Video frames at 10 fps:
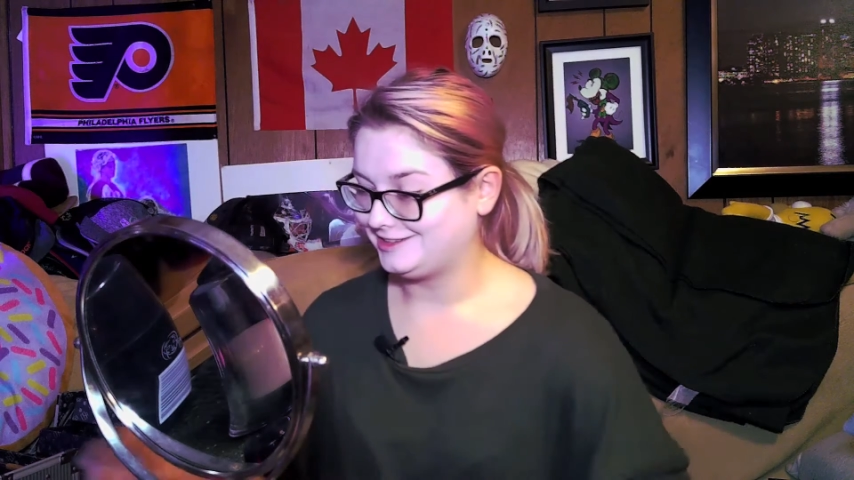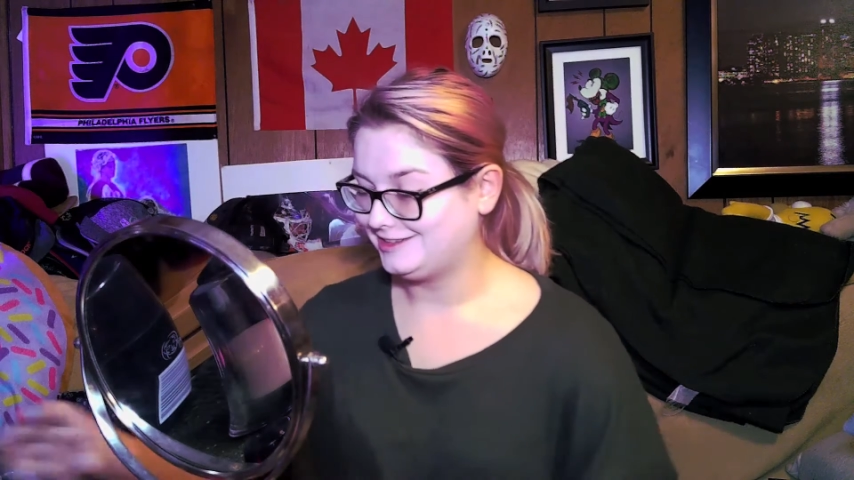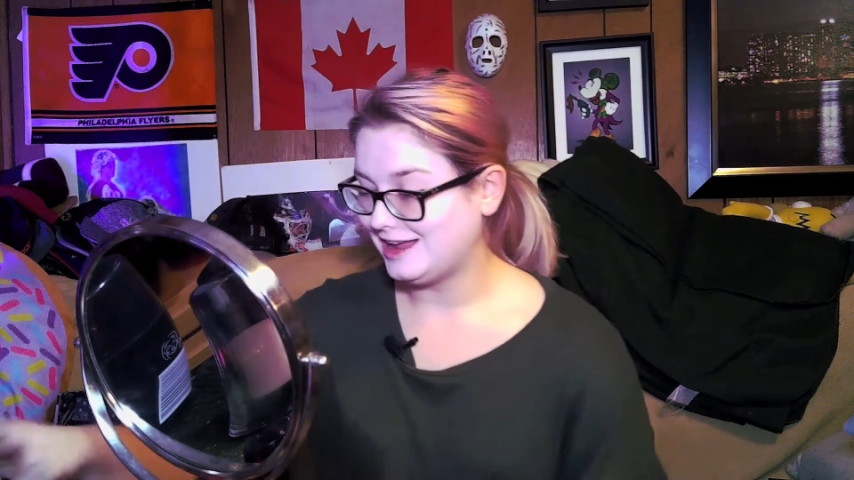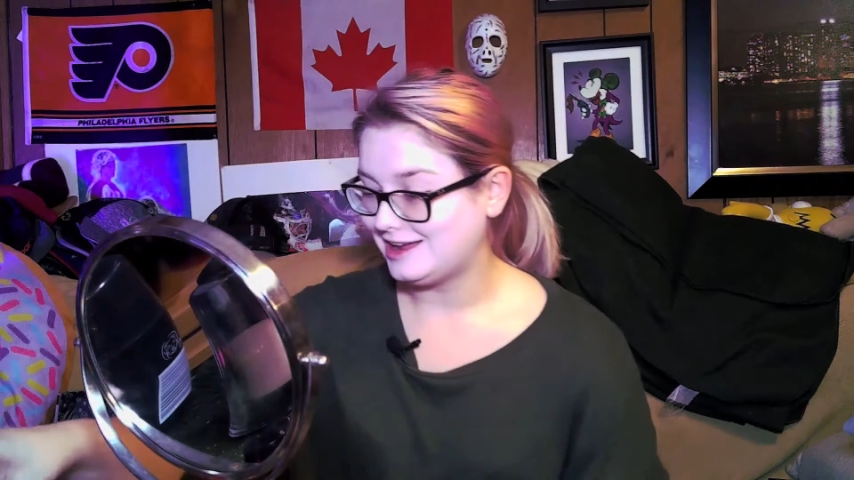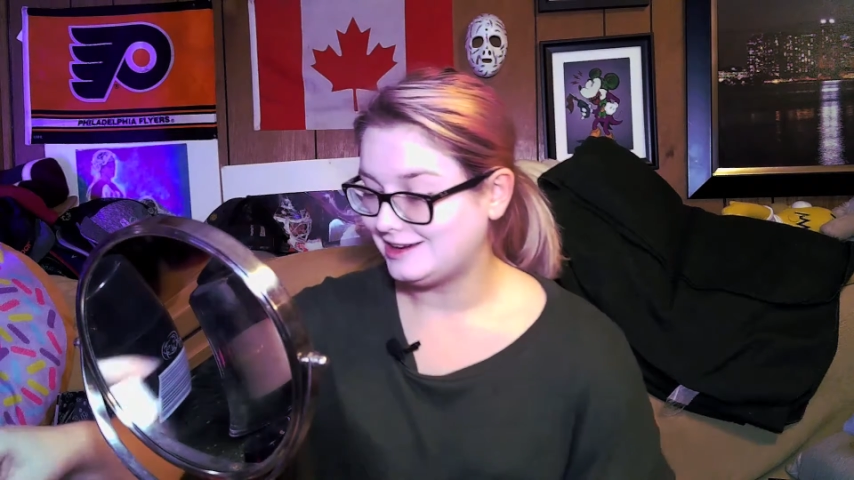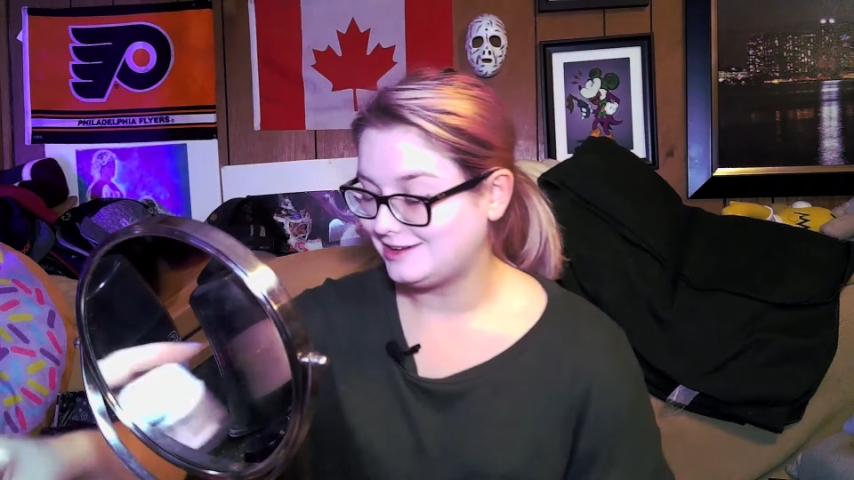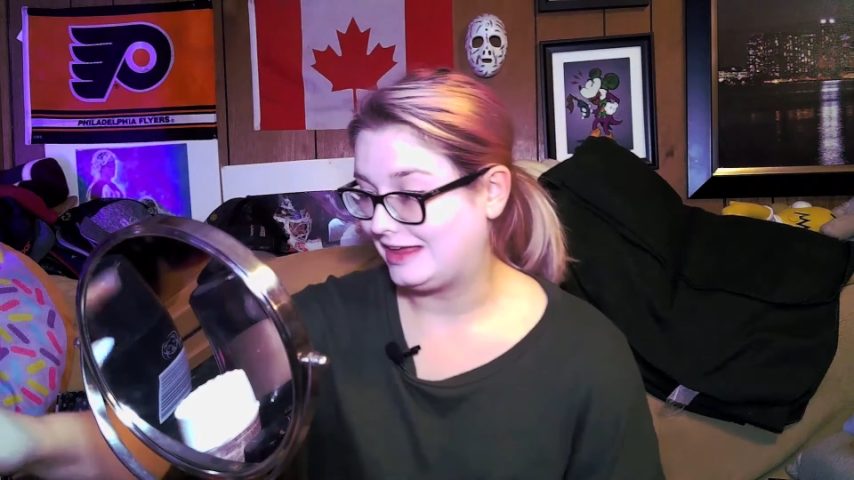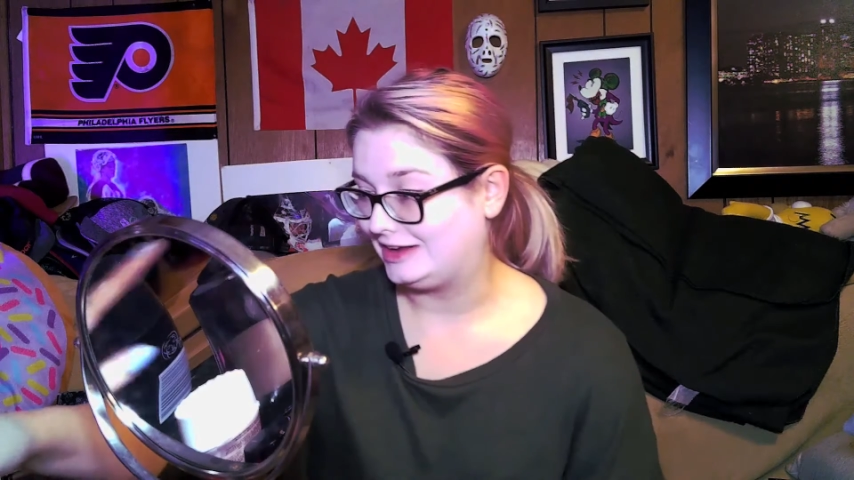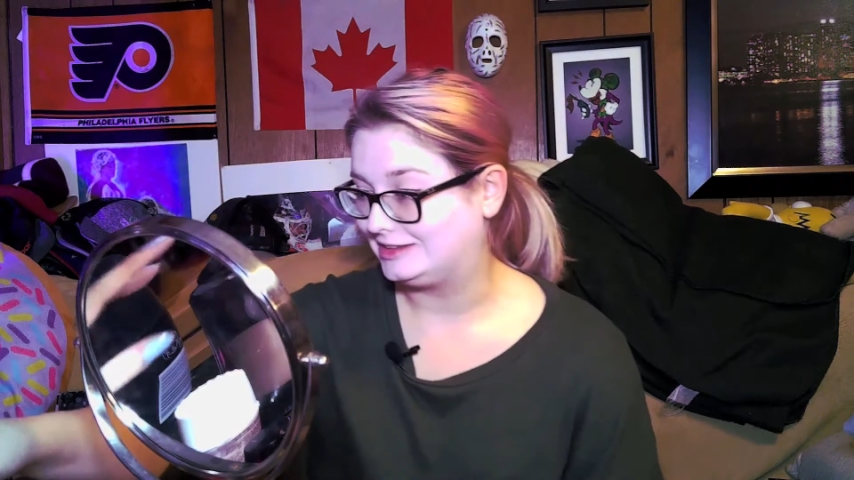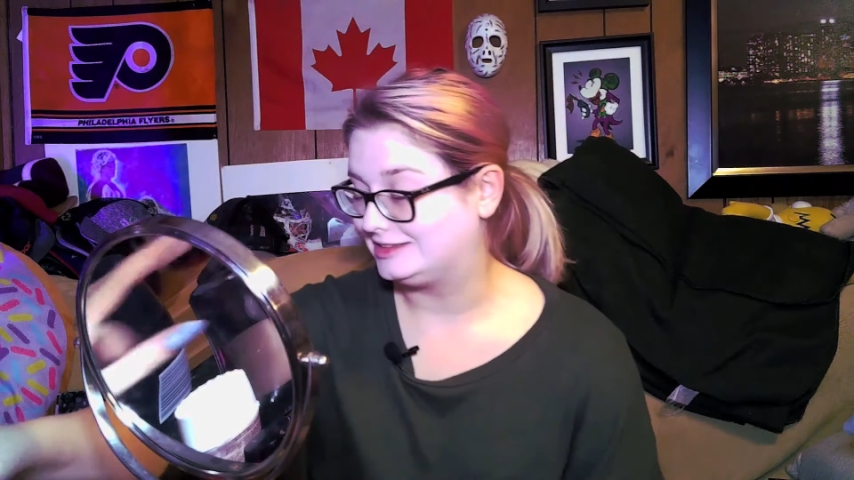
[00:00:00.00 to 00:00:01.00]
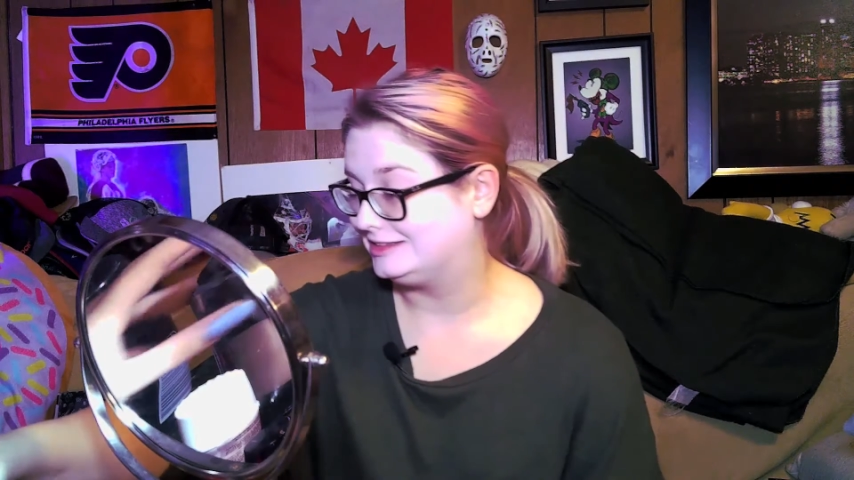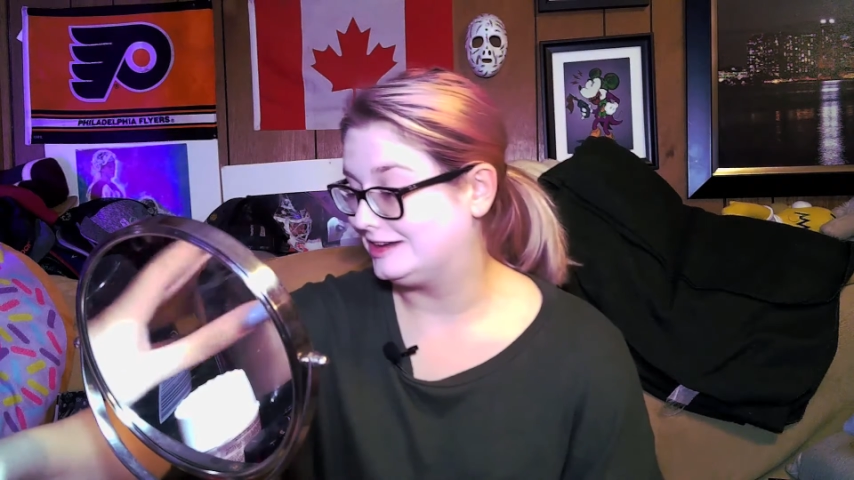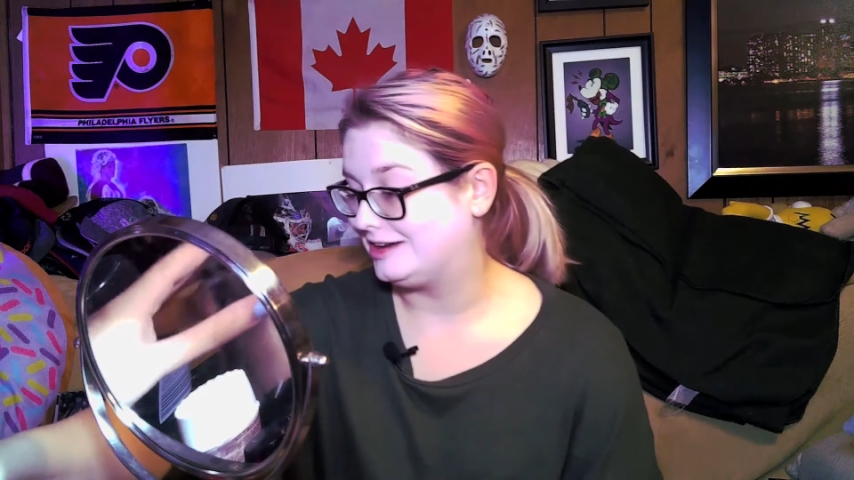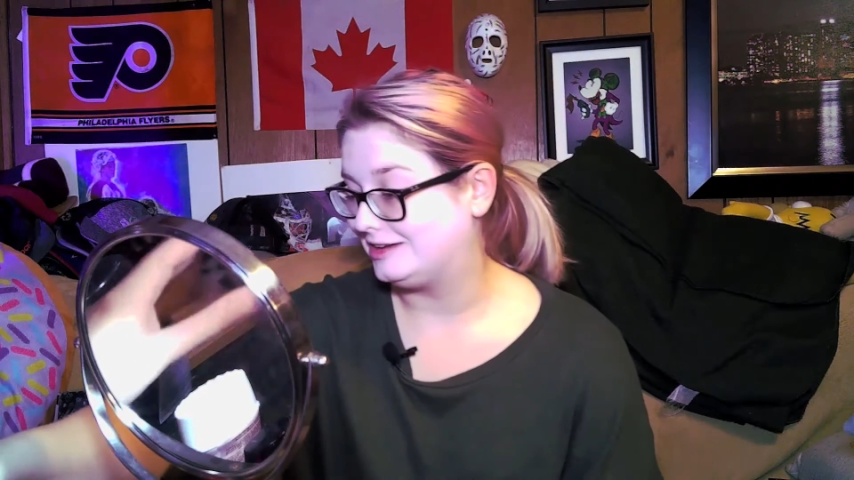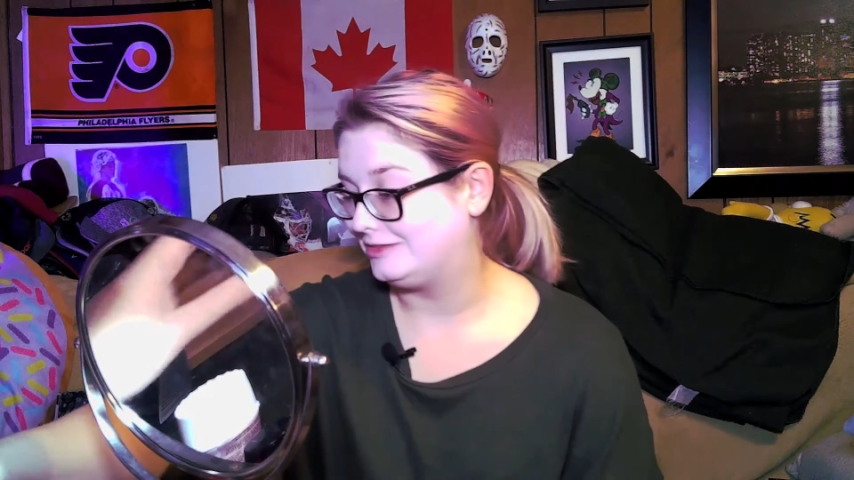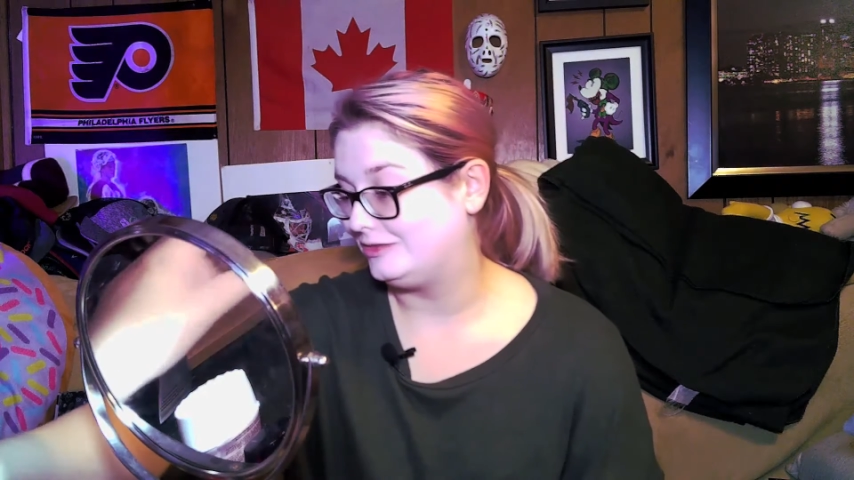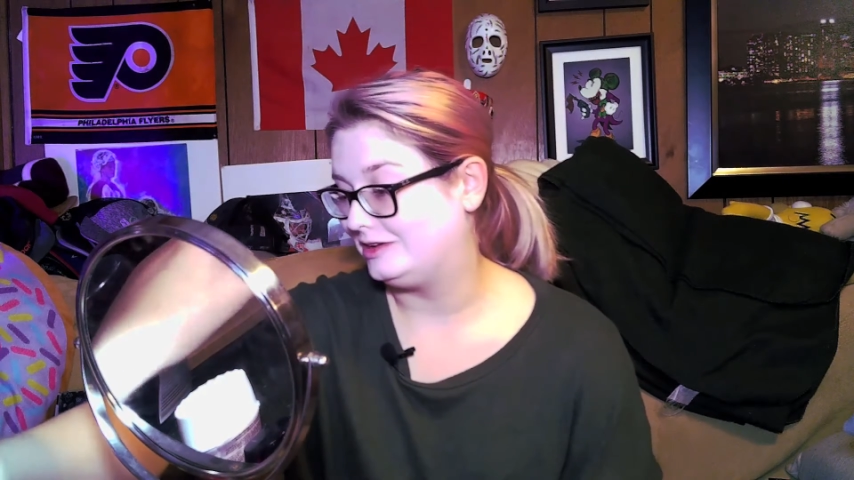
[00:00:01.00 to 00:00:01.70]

set, that's done.